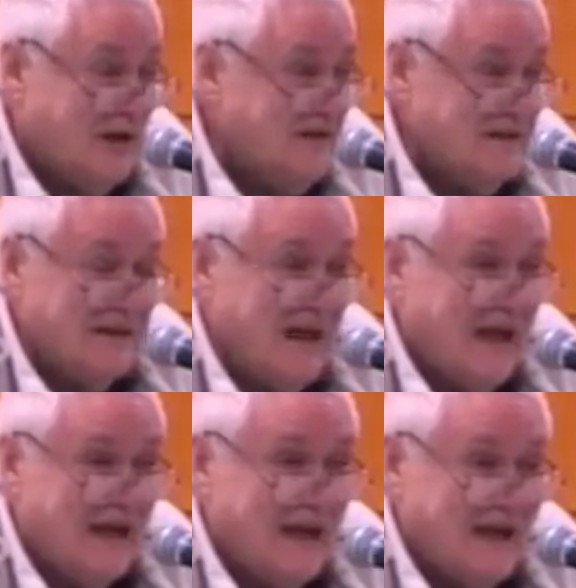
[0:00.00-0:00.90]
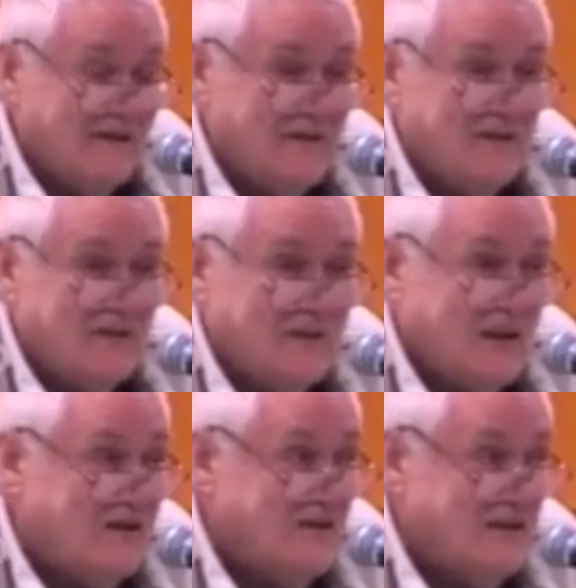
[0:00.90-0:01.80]
I said adolescence
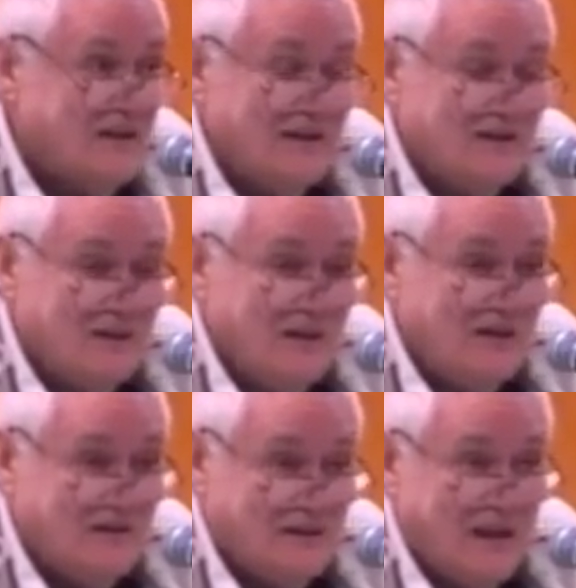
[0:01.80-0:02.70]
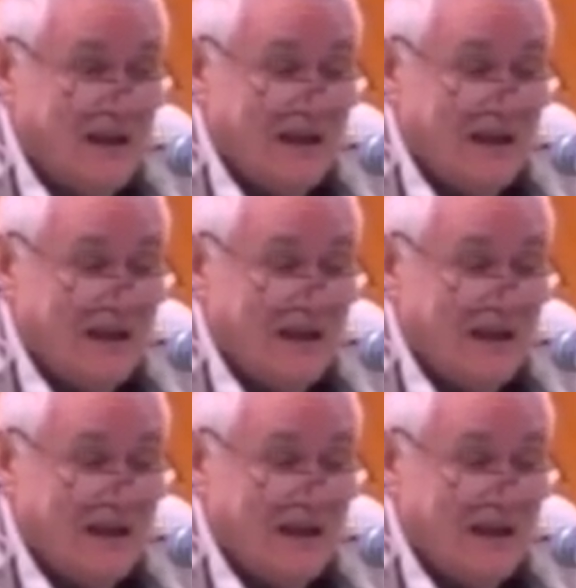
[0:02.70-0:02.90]
doesn't exist.